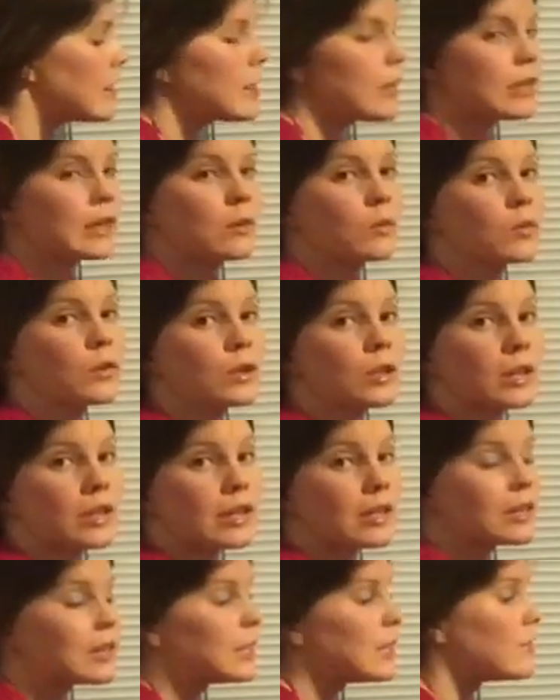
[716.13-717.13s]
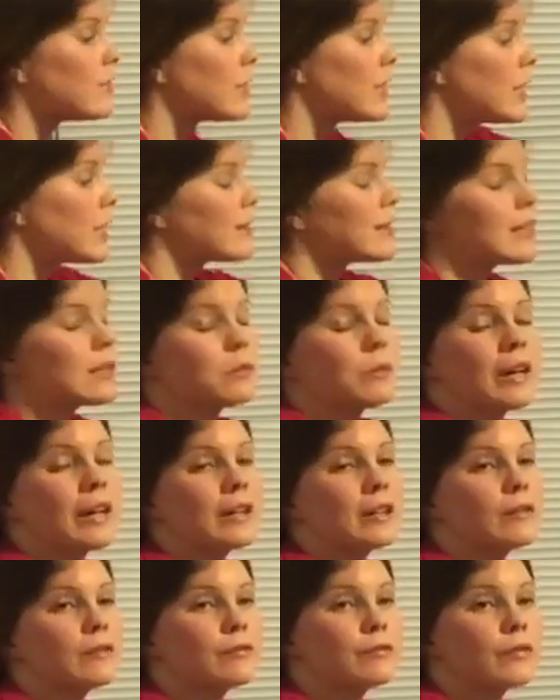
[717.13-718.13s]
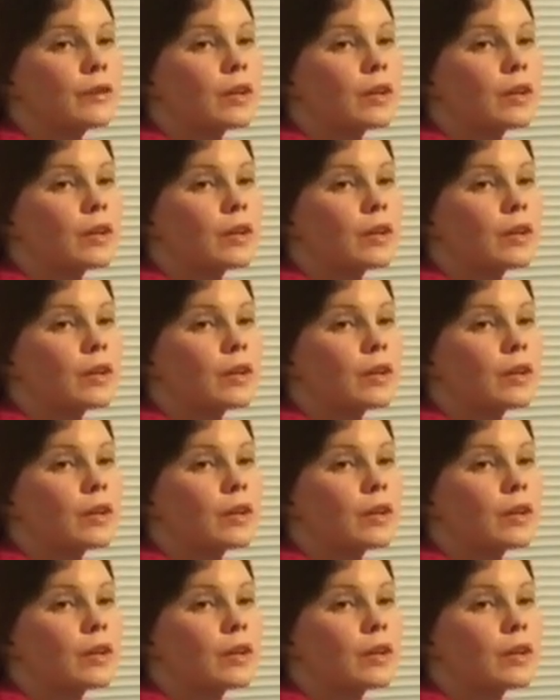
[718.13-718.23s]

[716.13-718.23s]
it will alleviate the amount of